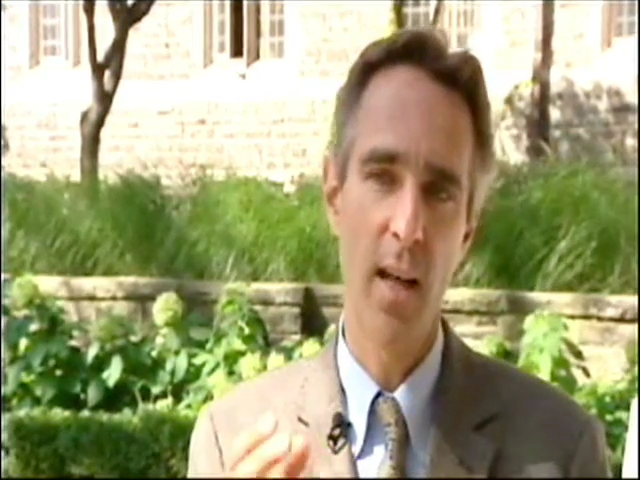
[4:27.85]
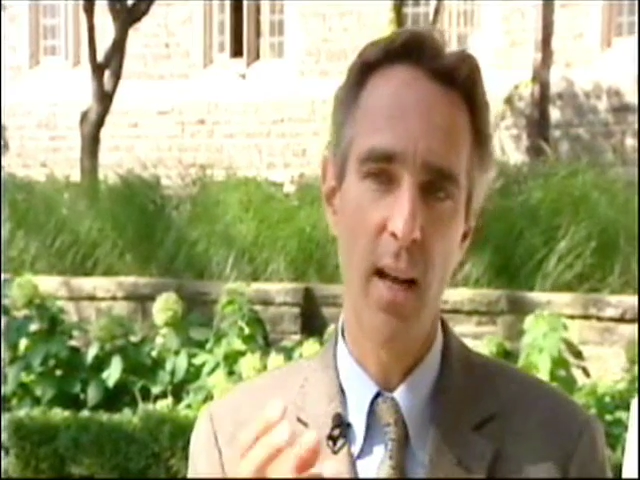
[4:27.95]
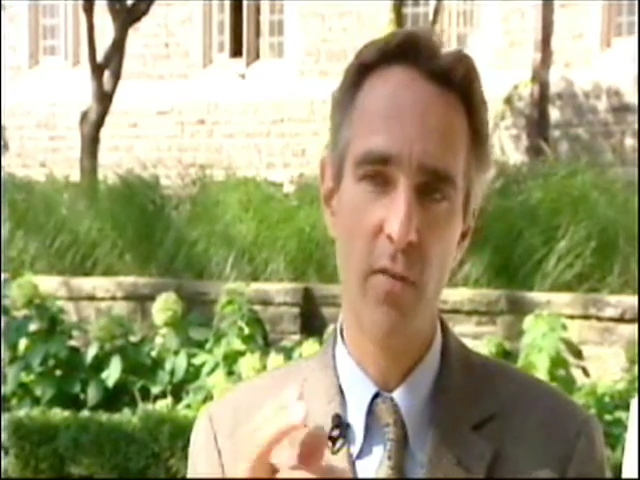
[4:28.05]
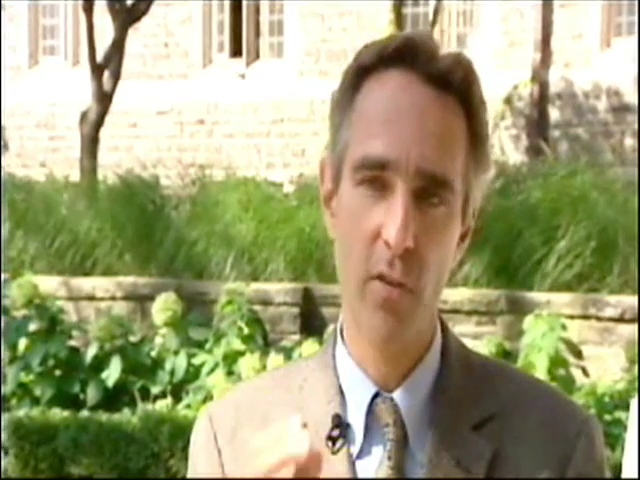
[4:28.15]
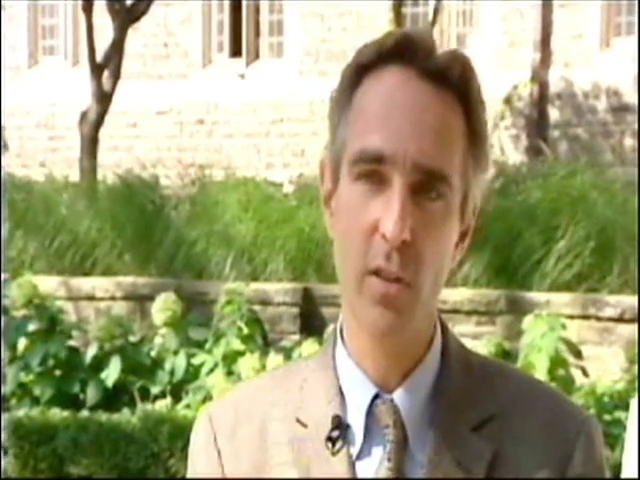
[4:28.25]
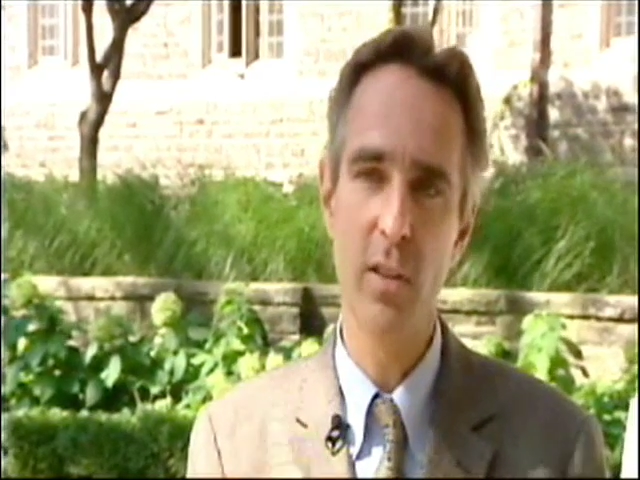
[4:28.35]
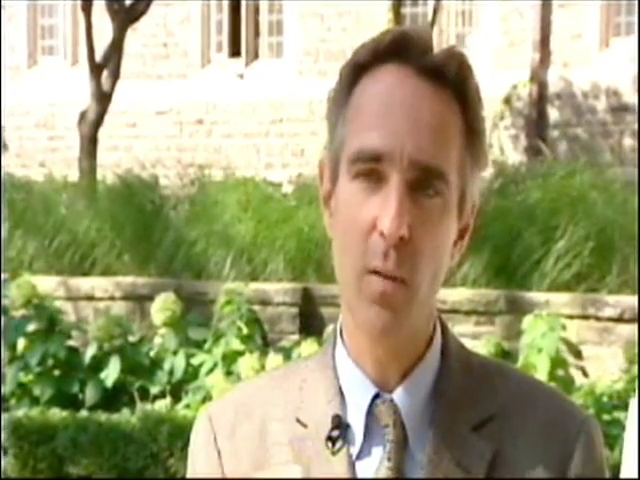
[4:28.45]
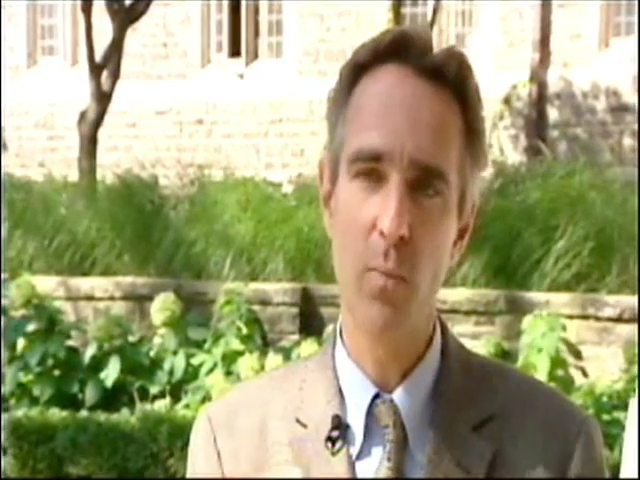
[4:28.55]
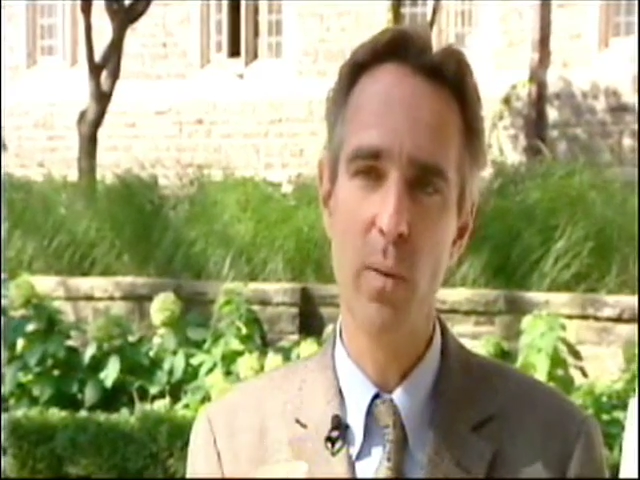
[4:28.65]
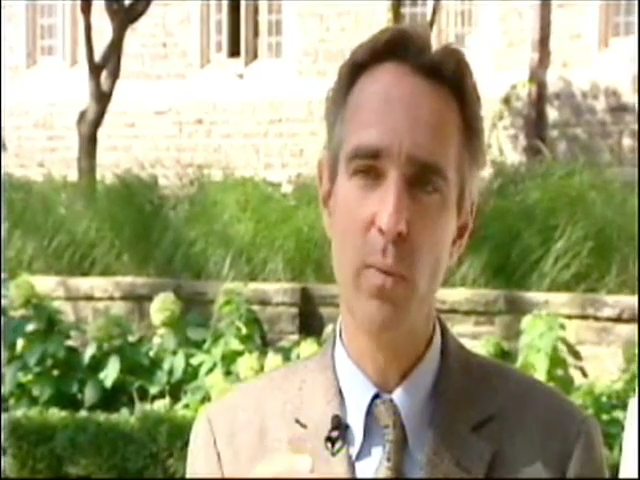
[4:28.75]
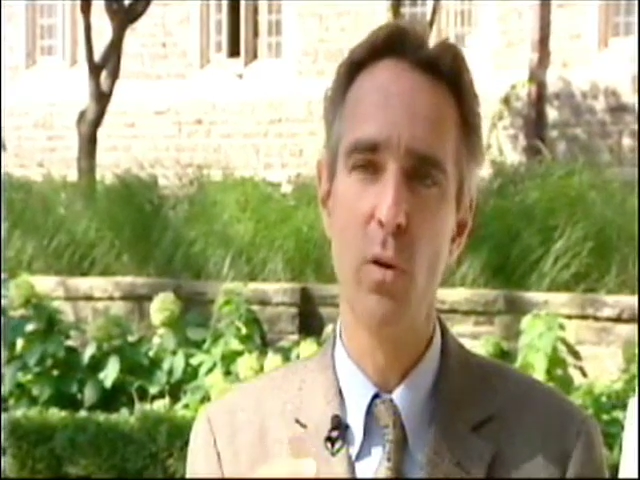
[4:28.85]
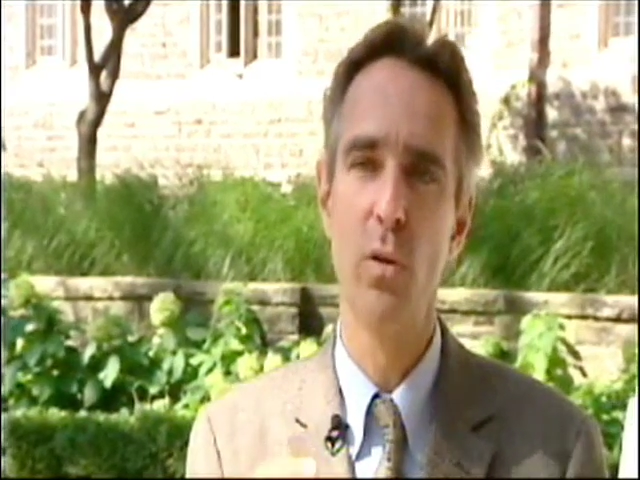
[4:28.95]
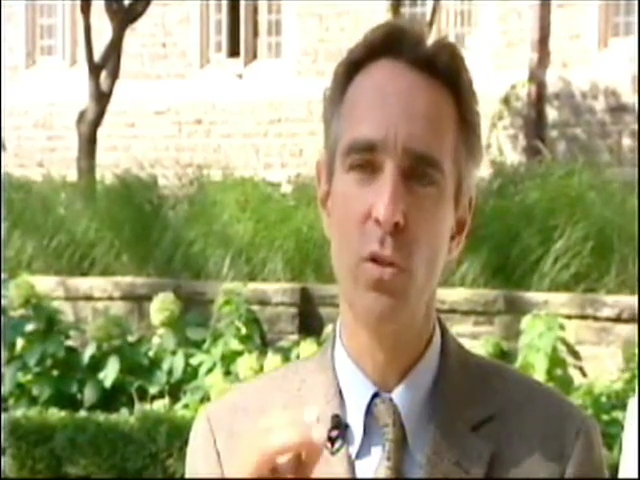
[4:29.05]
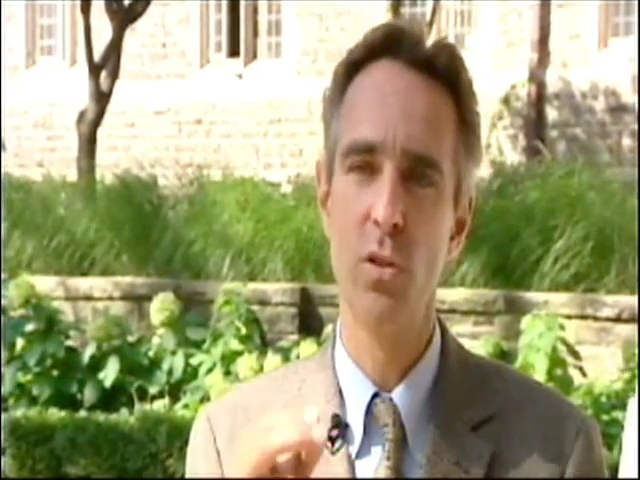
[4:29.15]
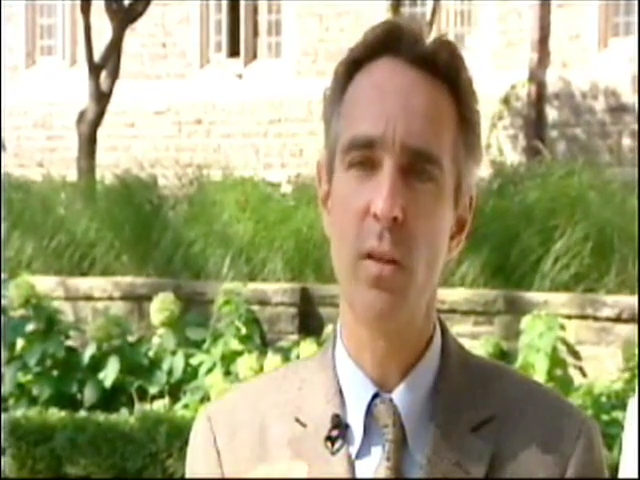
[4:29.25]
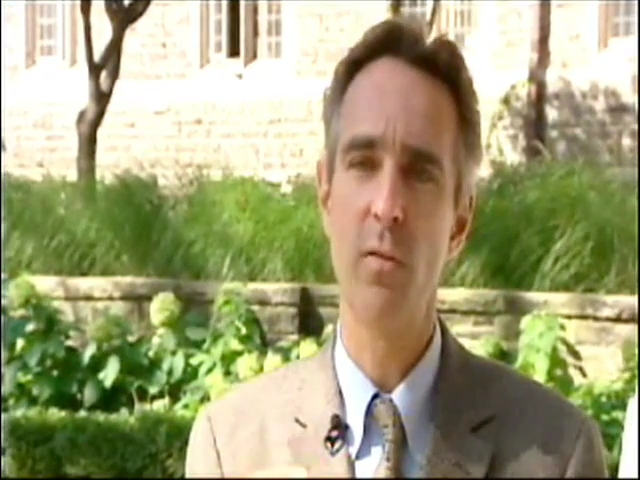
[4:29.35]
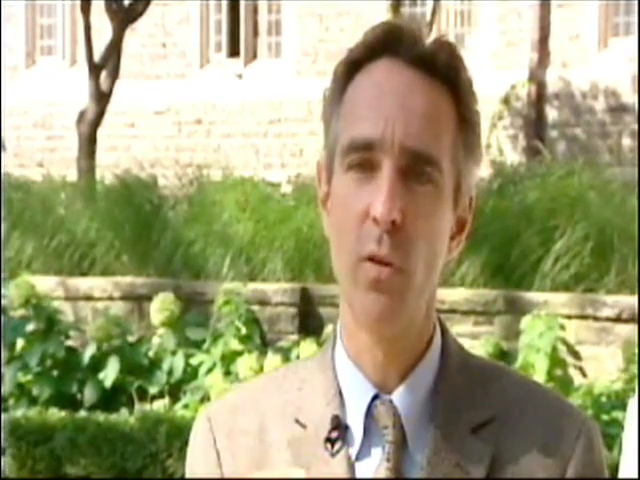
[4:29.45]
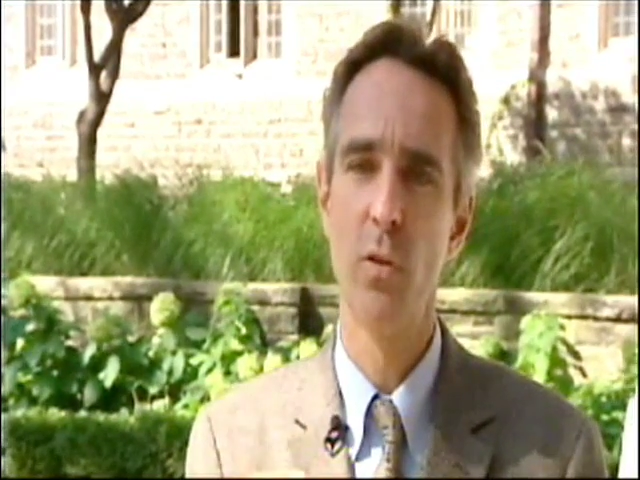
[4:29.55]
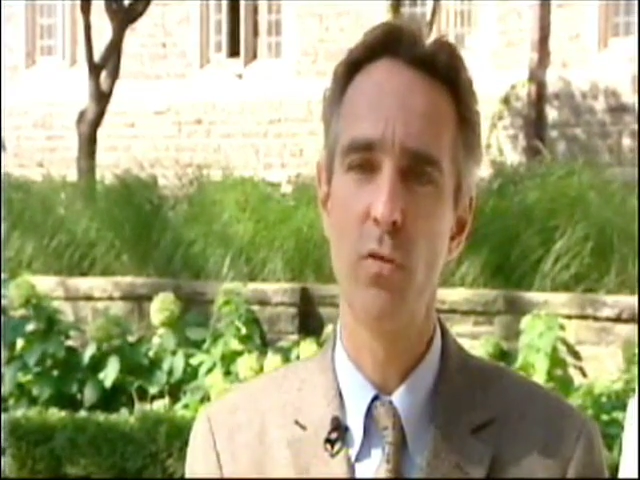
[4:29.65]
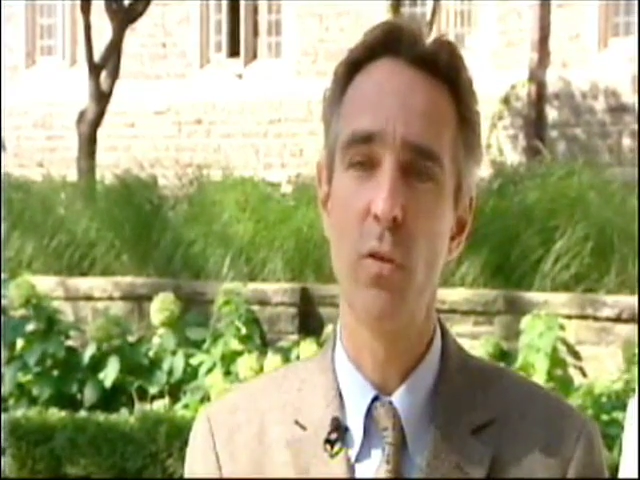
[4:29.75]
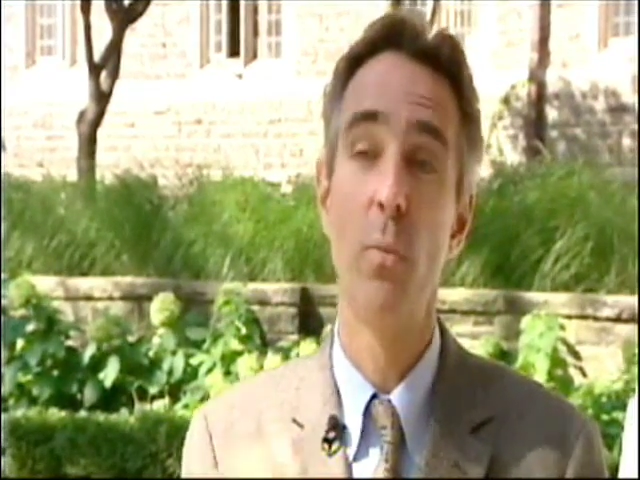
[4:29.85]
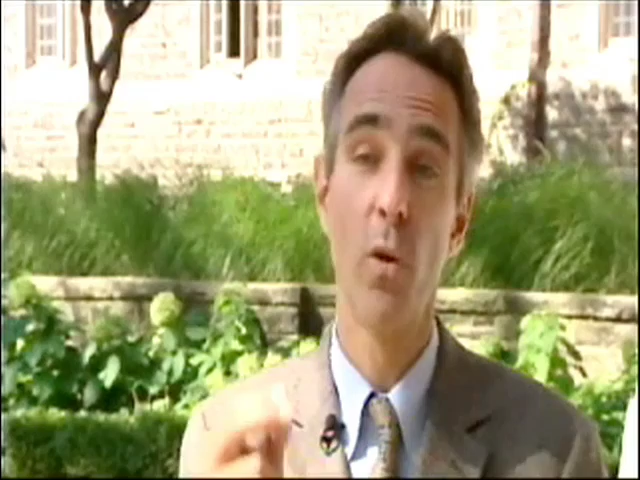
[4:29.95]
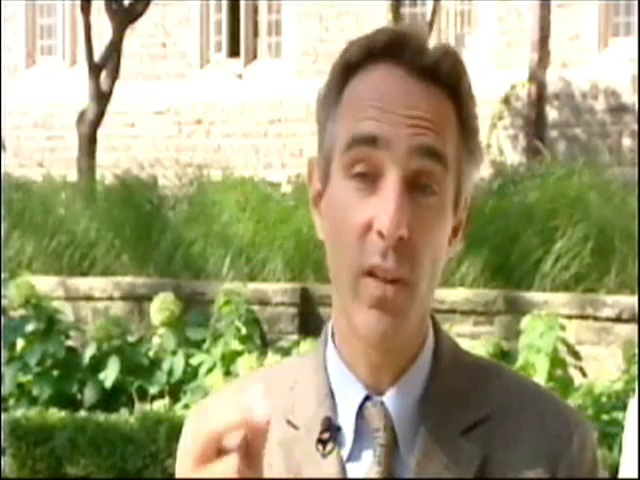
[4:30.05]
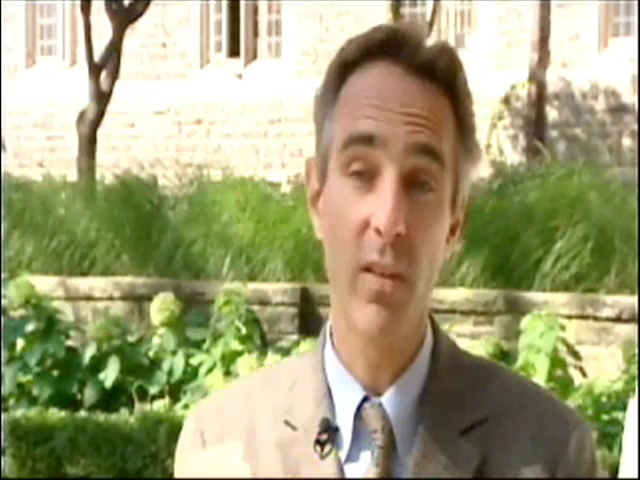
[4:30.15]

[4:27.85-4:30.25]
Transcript: that have looked at people who use their phones for more